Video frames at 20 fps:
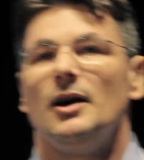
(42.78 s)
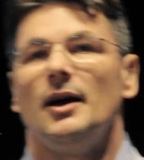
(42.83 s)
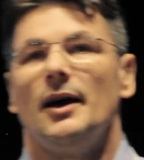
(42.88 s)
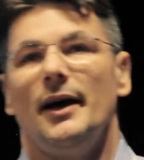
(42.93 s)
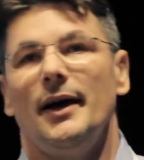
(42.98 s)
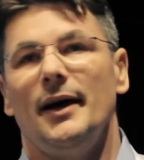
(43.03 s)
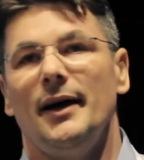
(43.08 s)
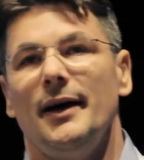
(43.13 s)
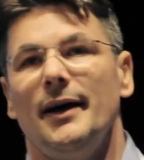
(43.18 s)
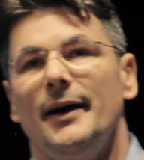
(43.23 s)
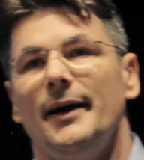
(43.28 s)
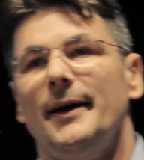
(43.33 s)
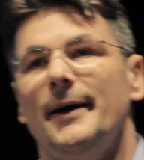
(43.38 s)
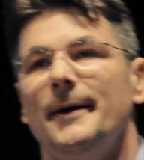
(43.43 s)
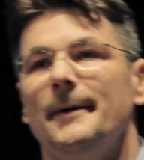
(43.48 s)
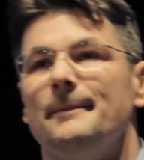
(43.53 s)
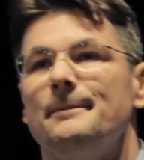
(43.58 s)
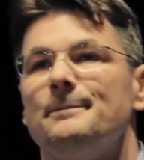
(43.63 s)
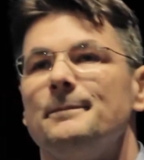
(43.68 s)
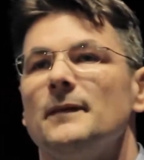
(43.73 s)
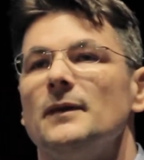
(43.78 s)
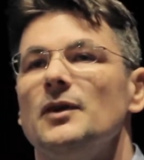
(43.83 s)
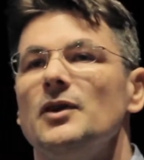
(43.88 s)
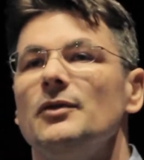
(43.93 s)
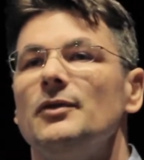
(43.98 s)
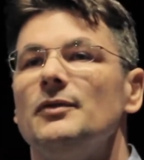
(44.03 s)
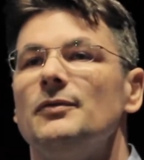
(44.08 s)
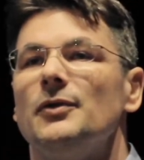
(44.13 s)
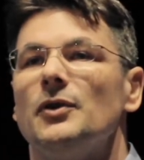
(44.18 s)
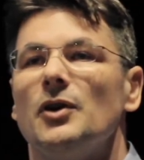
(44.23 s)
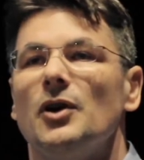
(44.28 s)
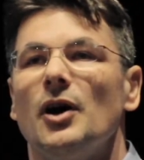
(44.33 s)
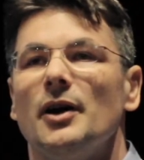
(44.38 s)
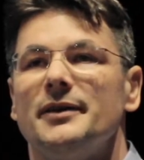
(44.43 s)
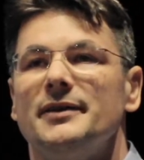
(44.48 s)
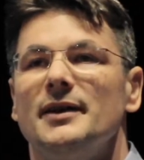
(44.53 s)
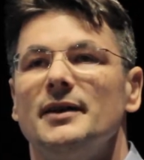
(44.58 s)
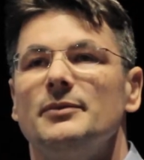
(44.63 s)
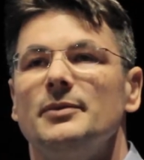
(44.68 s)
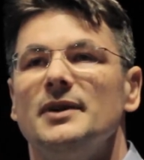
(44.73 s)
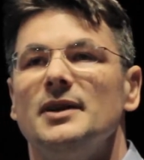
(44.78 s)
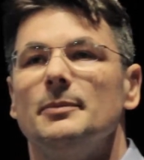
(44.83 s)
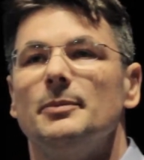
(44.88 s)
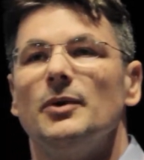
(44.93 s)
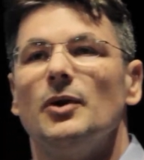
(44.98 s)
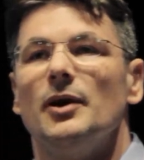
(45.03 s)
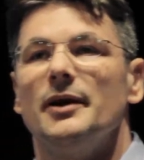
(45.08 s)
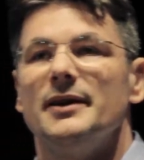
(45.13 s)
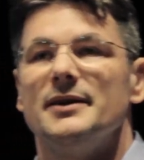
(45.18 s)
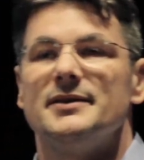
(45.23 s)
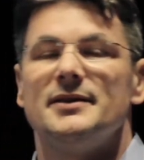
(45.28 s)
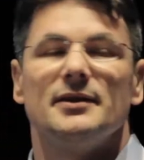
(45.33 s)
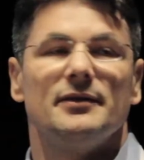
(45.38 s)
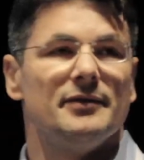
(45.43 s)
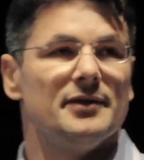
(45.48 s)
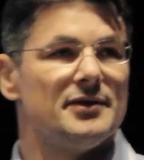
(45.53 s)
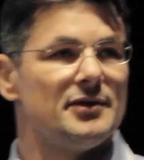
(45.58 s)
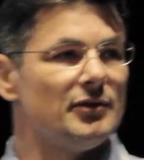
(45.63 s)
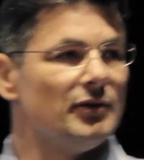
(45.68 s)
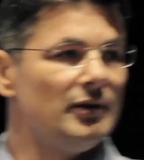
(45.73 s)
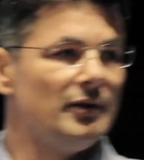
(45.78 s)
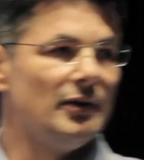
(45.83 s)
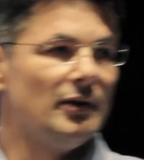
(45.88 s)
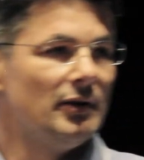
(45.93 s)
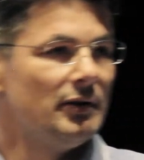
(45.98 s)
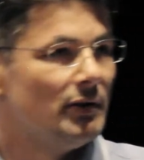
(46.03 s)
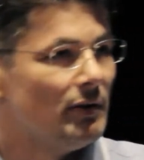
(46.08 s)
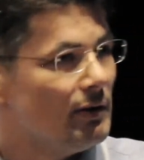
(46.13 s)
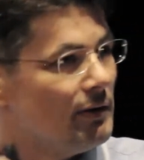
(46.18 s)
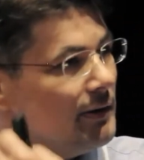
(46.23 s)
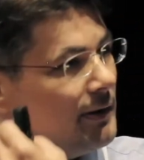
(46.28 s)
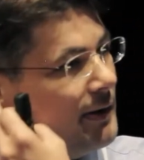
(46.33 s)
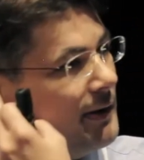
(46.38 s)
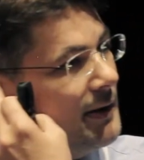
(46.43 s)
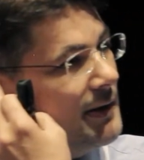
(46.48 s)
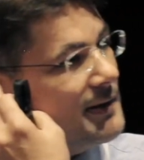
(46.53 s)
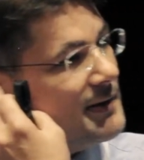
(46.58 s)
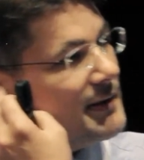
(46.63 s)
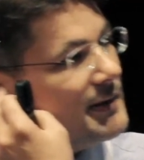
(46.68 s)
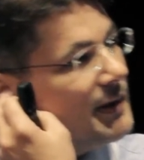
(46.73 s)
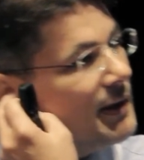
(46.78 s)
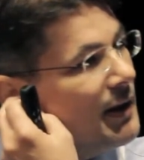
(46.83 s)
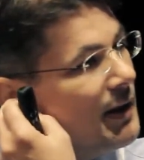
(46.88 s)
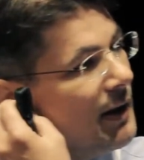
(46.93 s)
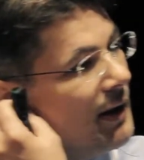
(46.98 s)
We even forgot that we deployed a service on this